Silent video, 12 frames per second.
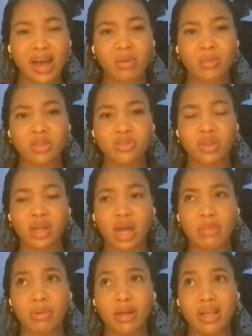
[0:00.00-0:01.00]
I almost feel like
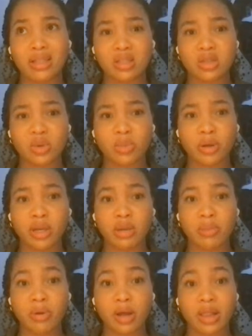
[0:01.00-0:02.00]
I play as a sweeper
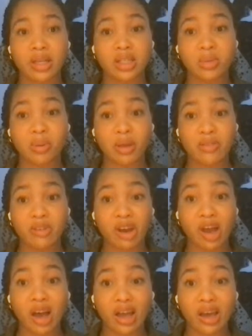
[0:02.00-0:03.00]
keeper. I like to play
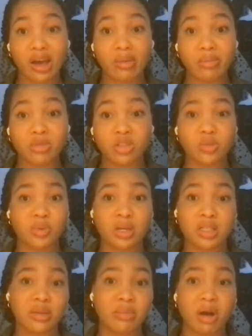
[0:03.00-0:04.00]
very high up just
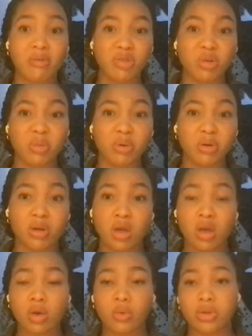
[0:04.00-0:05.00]
because I'm comfortable
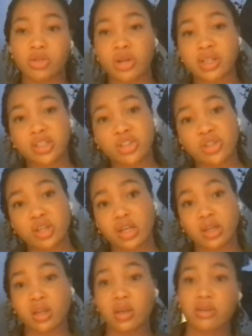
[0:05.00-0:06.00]
with
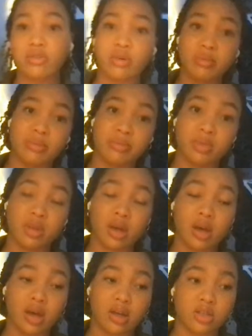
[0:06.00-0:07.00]
transitioning from
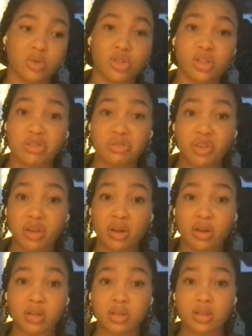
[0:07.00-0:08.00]
uh, switching the
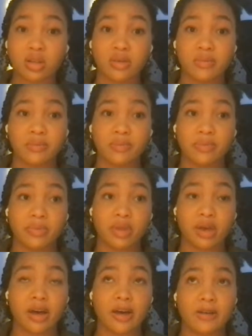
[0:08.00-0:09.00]
field.
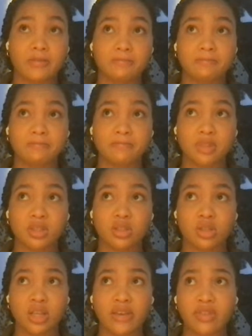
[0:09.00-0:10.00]
Um,
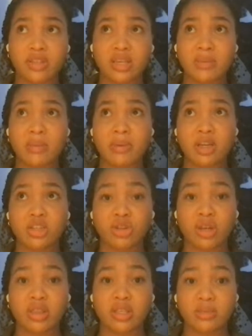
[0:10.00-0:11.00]
so I definitely say my biggest
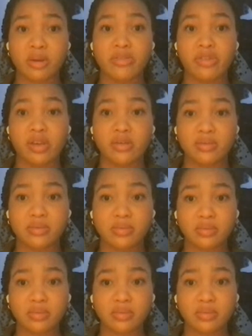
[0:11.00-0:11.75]
strength is my feet.